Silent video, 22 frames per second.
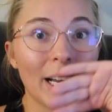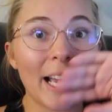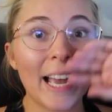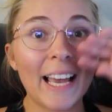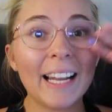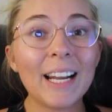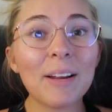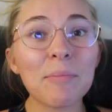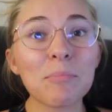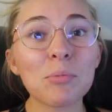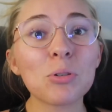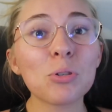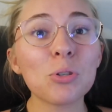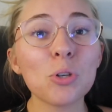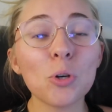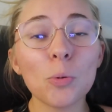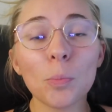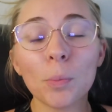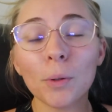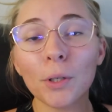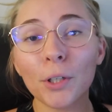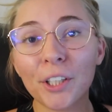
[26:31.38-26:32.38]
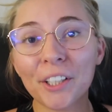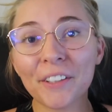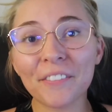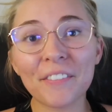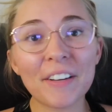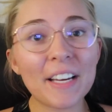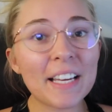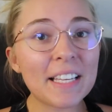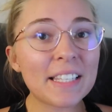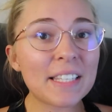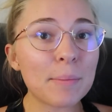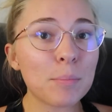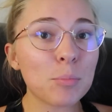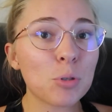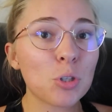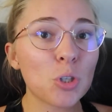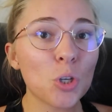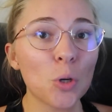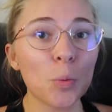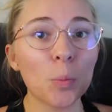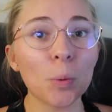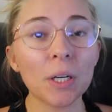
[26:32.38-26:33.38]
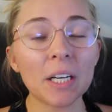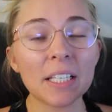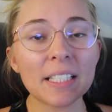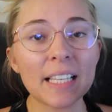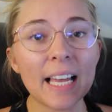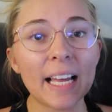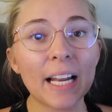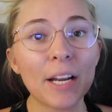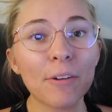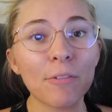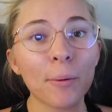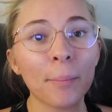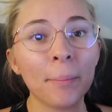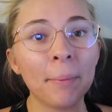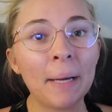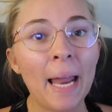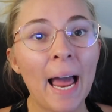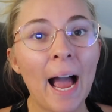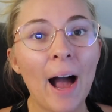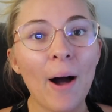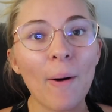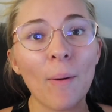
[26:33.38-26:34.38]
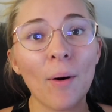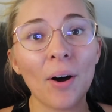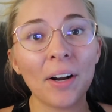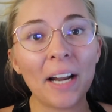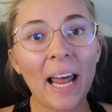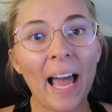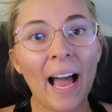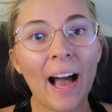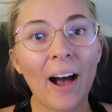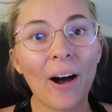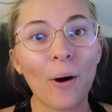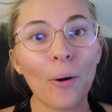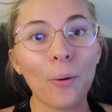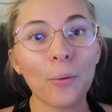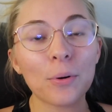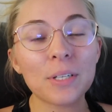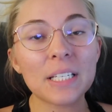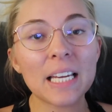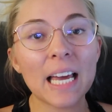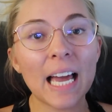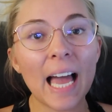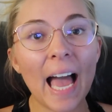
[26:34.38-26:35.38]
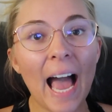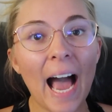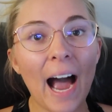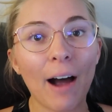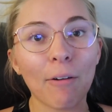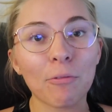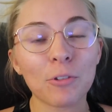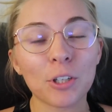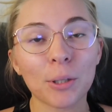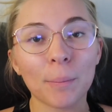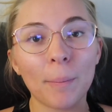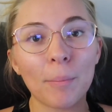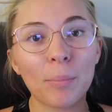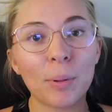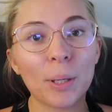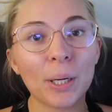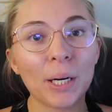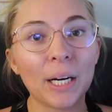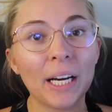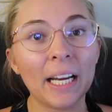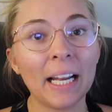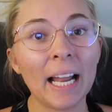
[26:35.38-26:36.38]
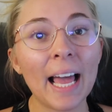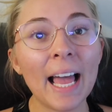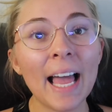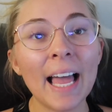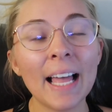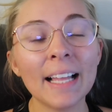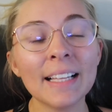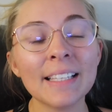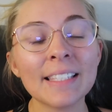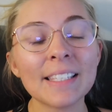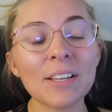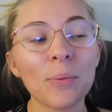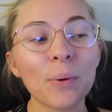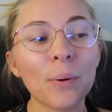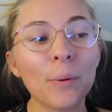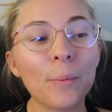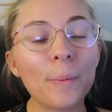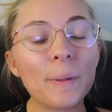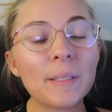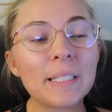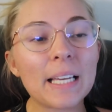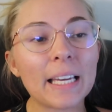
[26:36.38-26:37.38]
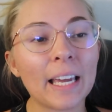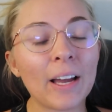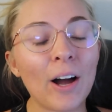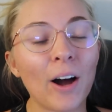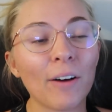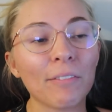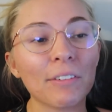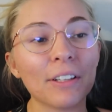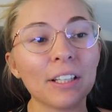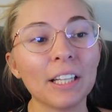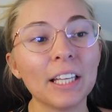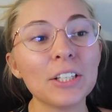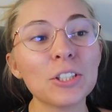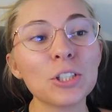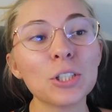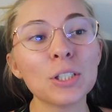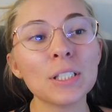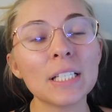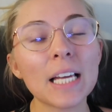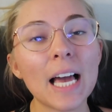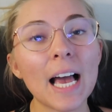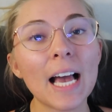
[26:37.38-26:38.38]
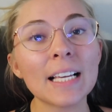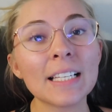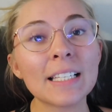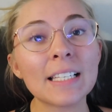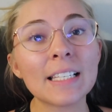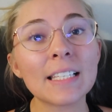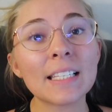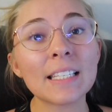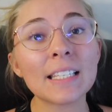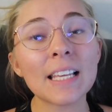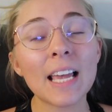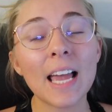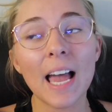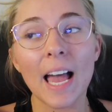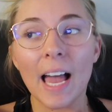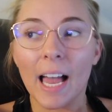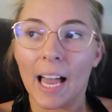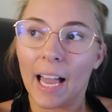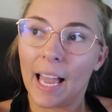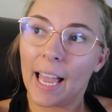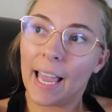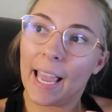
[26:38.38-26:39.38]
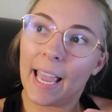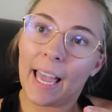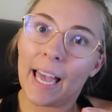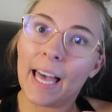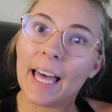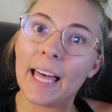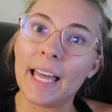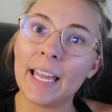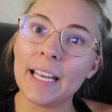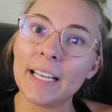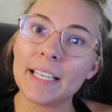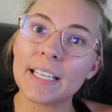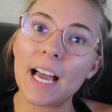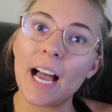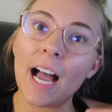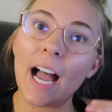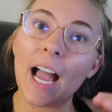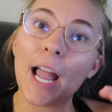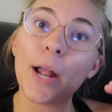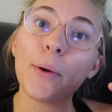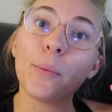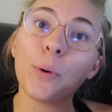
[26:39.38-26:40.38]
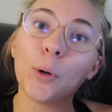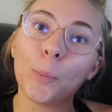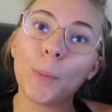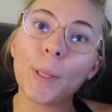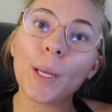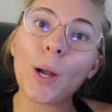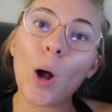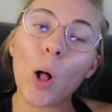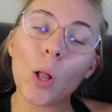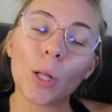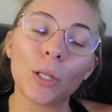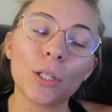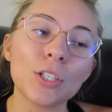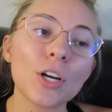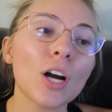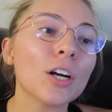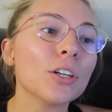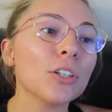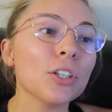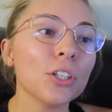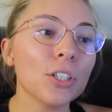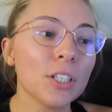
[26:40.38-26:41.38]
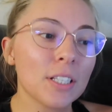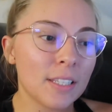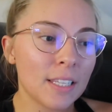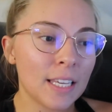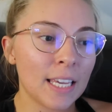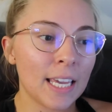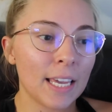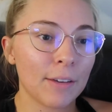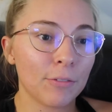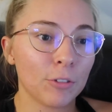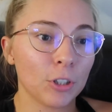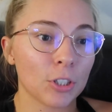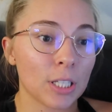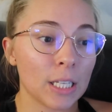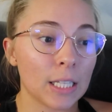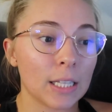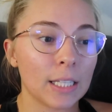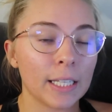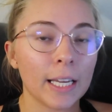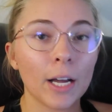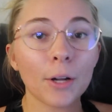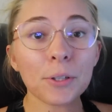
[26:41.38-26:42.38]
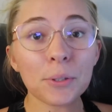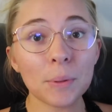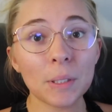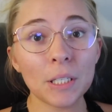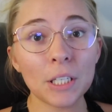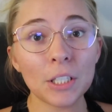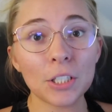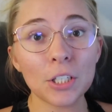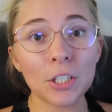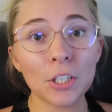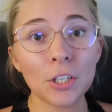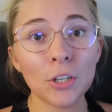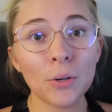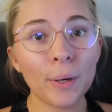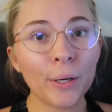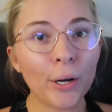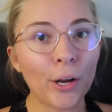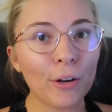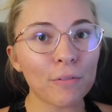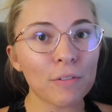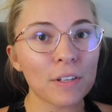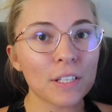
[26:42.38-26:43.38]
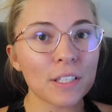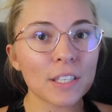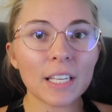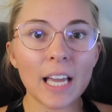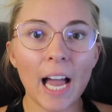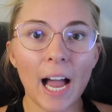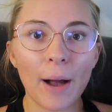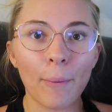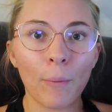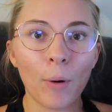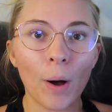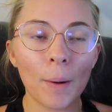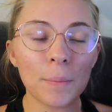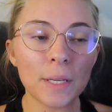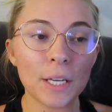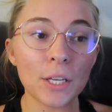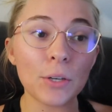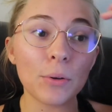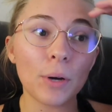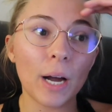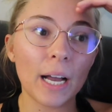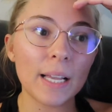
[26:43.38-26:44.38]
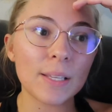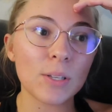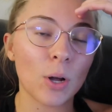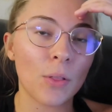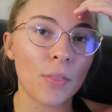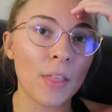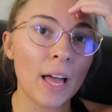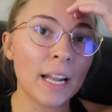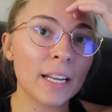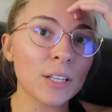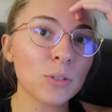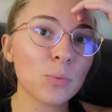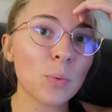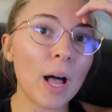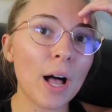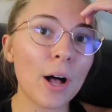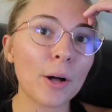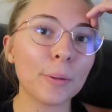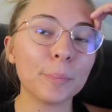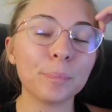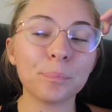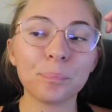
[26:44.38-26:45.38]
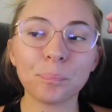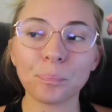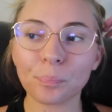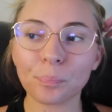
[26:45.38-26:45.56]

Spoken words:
And I'm super nervous. I'm super excited. From now on out, after my period ends, we will be taking ovulation tests, and I will be calling the doctor to see if there's anything else we need to do, and obviously I will update you guys on that as well.